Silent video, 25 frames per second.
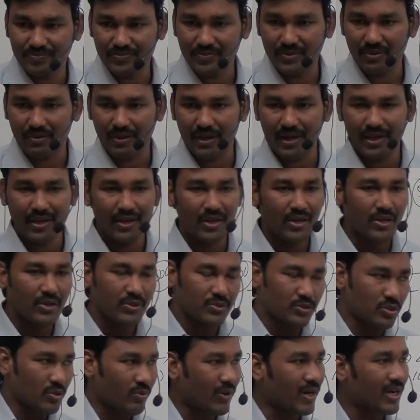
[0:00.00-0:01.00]
Okay,
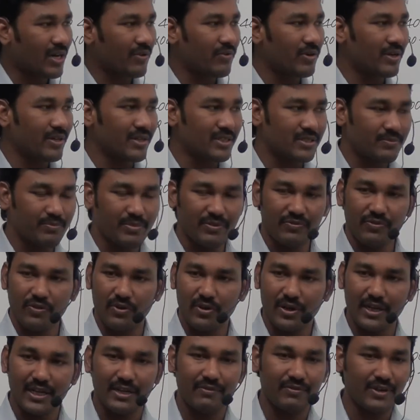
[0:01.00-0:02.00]
so what I will is, before
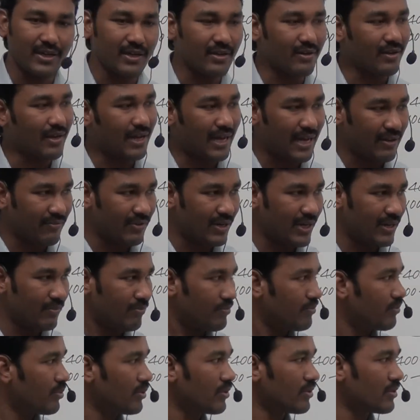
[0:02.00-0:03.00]
leaving, I will
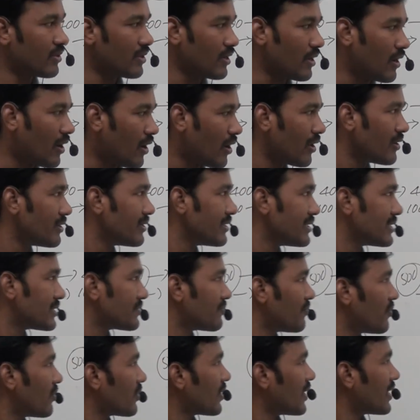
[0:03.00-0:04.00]
put all these
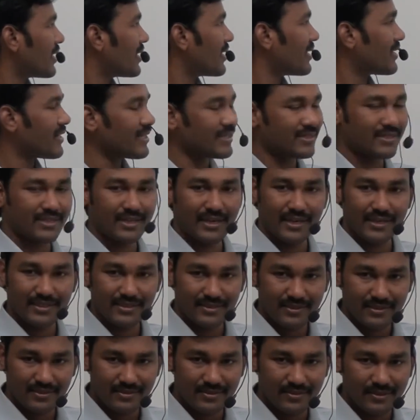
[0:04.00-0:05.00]
400 test
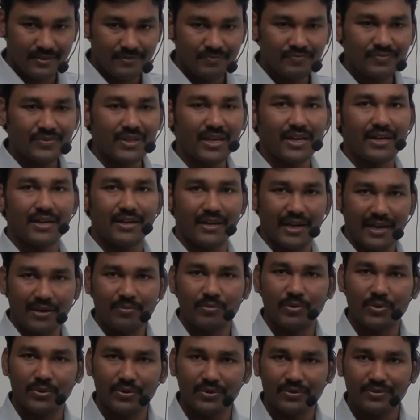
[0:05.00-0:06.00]
cases in run
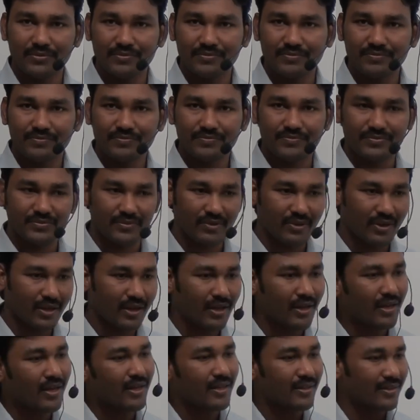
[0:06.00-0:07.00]
mode. Okay,
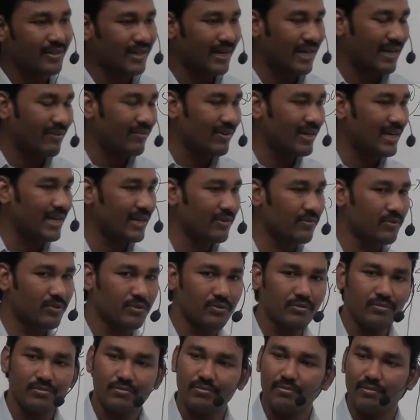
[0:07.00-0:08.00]
then I will leave to
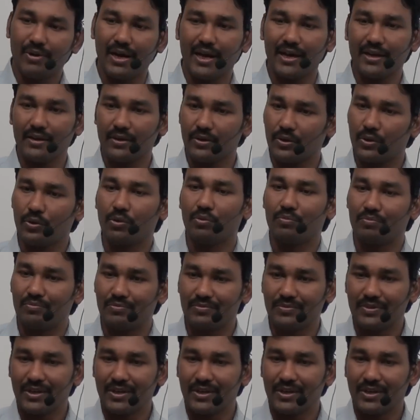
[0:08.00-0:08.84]
my home.